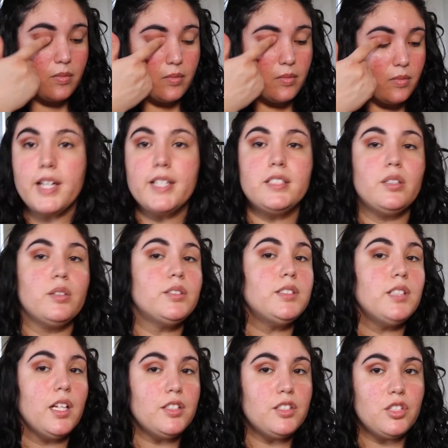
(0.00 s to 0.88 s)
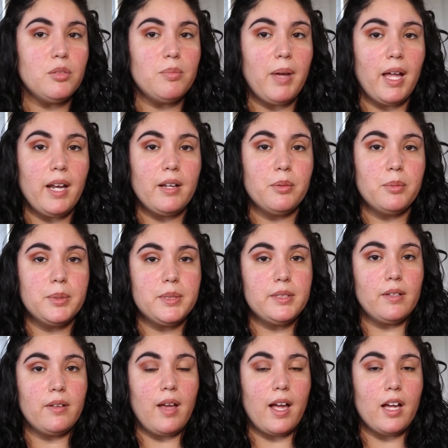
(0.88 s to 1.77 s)
Okay, so it's not too bad. It
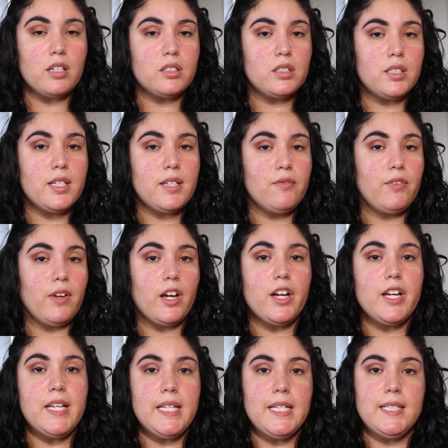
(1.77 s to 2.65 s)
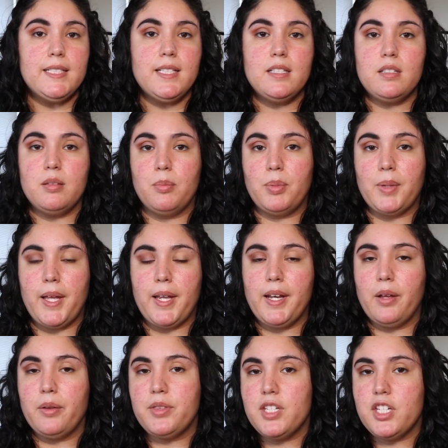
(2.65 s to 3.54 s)
was actually very easy to
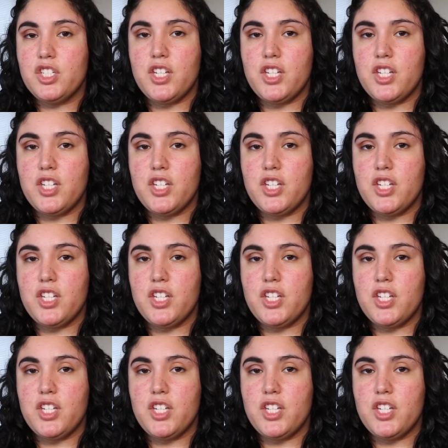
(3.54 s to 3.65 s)
blend out these